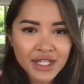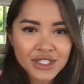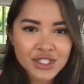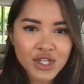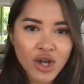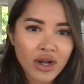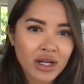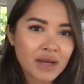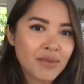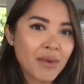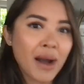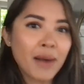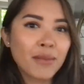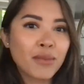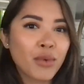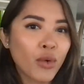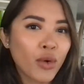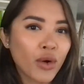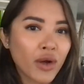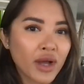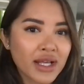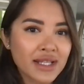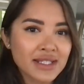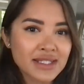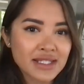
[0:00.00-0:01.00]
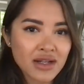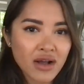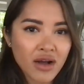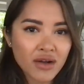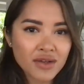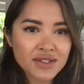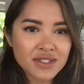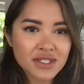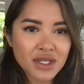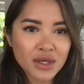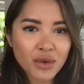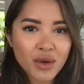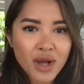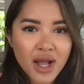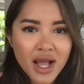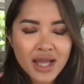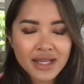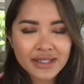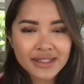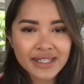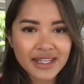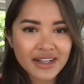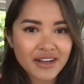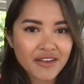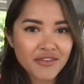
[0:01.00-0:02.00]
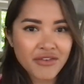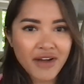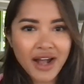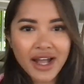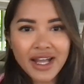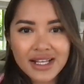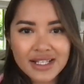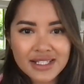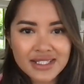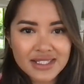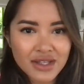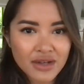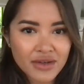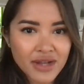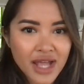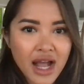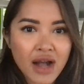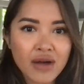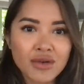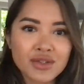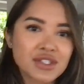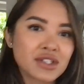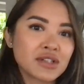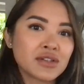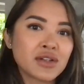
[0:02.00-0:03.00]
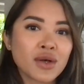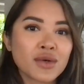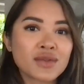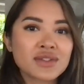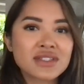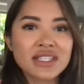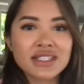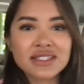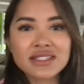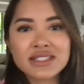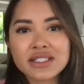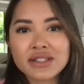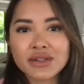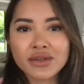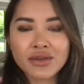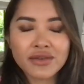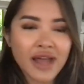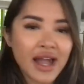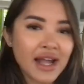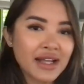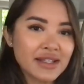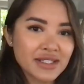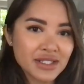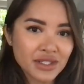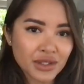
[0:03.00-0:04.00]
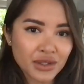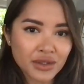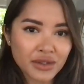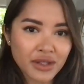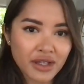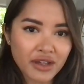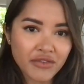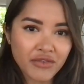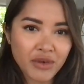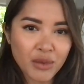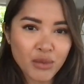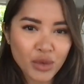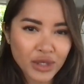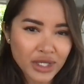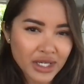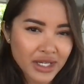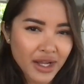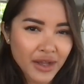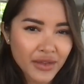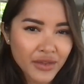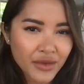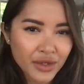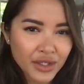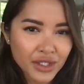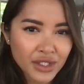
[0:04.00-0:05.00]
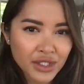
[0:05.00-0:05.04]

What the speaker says: talk about boys and also get advice on how to close this deal or that deal, like from one another.